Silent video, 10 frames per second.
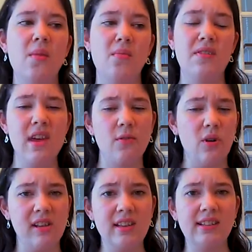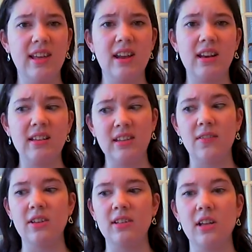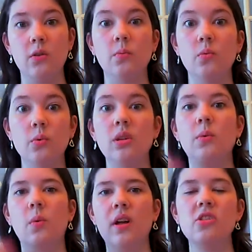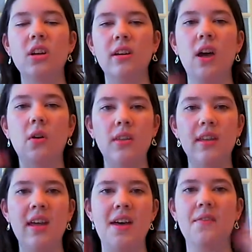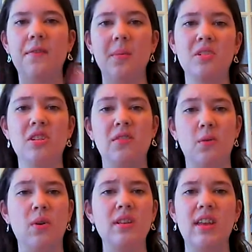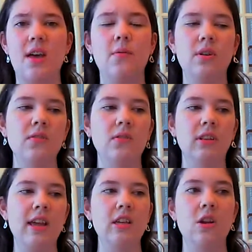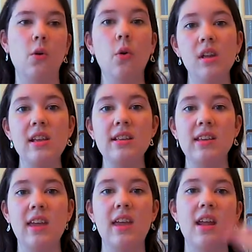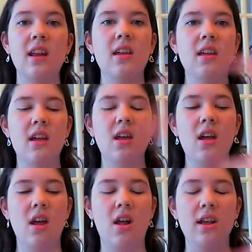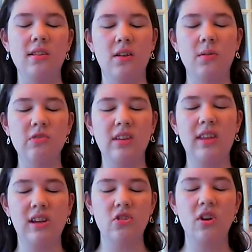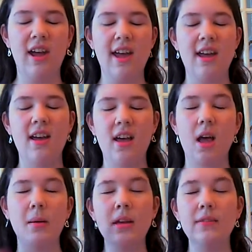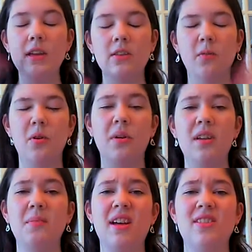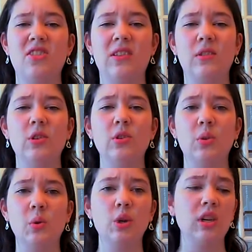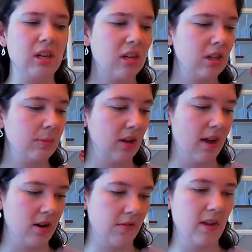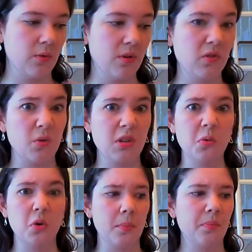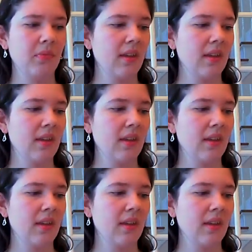But if you have oily skin, it's definitely something you really would want to check out. And they have a bunch of different ones. They have ones for like, oily skin and all that stuff. So I'm just letting it dry on my face for a moment, and plus it just feels so good to put it on your face when it's really warm.